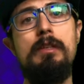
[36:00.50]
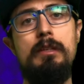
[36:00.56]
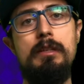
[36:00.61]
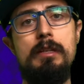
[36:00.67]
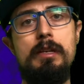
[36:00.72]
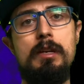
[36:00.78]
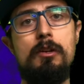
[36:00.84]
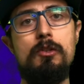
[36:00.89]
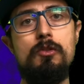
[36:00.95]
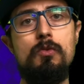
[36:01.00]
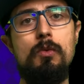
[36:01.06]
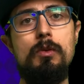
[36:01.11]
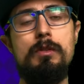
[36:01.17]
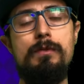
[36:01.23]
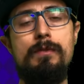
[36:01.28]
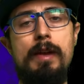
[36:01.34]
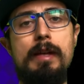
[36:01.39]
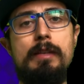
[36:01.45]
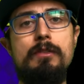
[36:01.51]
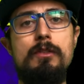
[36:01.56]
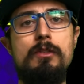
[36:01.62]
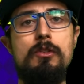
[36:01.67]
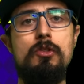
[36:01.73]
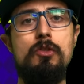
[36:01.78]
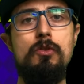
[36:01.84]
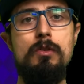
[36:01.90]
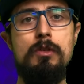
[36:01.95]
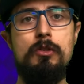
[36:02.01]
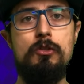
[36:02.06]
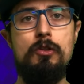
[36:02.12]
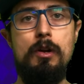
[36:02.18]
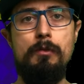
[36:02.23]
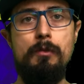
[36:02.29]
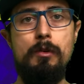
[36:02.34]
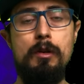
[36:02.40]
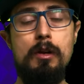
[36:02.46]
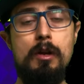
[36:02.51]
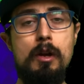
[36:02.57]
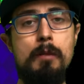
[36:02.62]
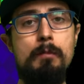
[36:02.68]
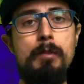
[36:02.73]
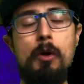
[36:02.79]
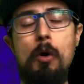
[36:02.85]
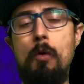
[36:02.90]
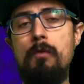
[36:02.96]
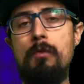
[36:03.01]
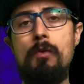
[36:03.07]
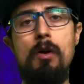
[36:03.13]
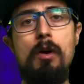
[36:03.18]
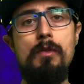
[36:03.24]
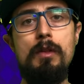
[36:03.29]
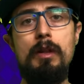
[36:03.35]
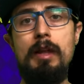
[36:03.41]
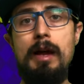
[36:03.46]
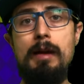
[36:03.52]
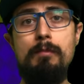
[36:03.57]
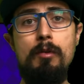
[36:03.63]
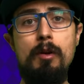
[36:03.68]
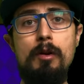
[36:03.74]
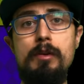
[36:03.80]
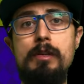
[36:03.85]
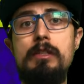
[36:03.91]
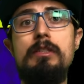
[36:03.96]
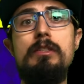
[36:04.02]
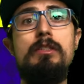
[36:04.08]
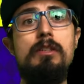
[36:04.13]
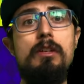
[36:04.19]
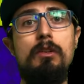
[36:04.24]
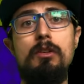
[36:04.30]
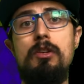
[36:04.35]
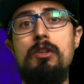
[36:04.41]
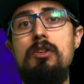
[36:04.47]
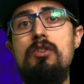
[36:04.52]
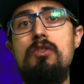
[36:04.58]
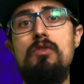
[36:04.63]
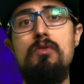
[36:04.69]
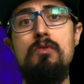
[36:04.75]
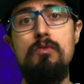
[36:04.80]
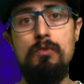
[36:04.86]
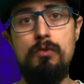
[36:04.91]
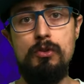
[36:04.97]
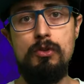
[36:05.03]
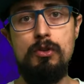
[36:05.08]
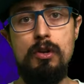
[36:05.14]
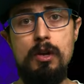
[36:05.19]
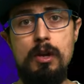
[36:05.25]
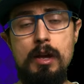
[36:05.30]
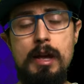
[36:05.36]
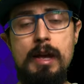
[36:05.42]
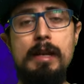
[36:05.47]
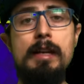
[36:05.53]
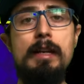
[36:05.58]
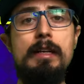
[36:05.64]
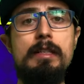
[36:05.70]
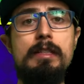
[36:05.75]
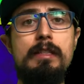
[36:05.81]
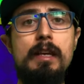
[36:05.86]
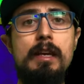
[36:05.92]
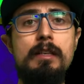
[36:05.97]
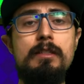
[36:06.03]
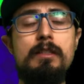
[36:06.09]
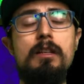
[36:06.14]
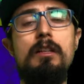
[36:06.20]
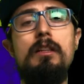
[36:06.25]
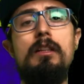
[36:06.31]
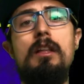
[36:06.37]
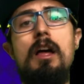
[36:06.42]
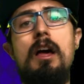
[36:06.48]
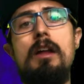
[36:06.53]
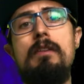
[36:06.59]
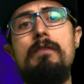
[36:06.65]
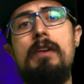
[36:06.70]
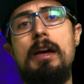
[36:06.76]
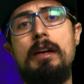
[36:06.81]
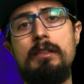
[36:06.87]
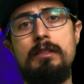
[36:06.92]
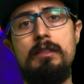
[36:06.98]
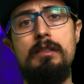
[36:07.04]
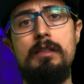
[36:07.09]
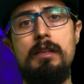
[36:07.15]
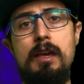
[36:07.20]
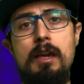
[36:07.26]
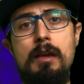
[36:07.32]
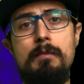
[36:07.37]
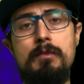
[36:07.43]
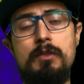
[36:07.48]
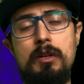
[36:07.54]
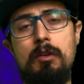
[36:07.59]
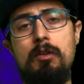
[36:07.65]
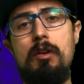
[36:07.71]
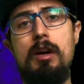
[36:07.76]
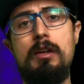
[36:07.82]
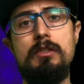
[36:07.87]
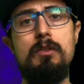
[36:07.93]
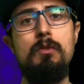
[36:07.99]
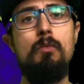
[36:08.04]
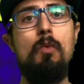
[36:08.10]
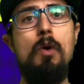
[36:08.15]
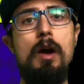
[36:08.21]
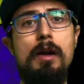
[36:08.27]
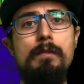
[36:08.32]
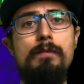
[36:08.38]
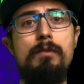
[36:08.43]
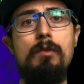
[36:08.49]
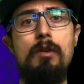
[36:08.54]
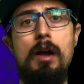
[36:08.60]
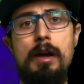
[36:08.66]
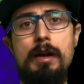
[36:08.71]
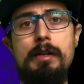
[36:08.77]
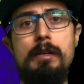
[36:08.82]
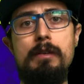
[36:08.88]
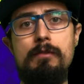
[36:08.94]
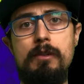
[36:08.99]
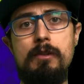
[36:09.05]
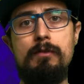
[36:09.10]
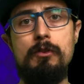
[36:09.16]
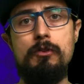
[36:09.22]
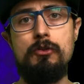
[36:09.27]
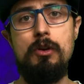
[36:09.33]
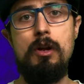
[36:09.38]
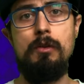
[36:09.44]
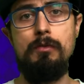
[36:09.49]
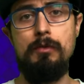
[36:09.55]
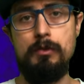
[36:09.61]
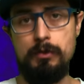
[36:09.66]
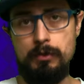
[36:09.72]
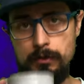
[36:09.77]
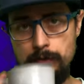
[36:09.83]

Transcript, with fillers: geared towards fans of the shooting genre, but overall the library is still huge, and it contains a lot of excellent games across a wide variety of different genres.